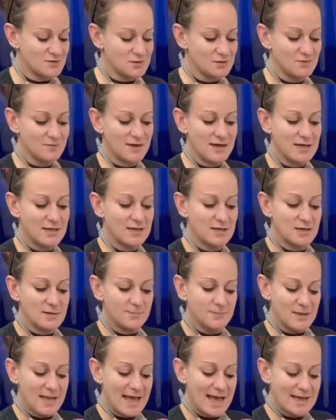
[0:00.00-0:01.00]
if I
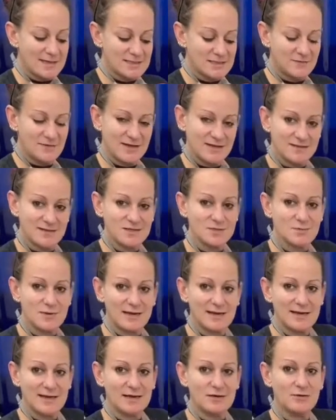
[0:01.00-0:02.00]
activate this
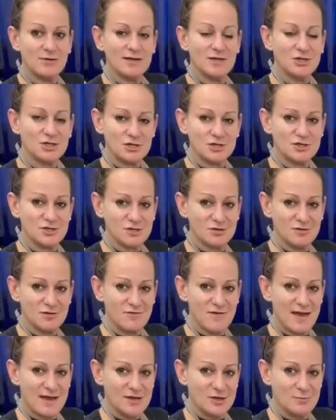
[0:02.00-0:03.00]
right now, it should turn the
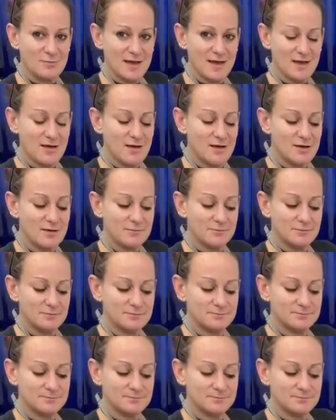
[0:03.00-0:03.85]
vacuum back on. And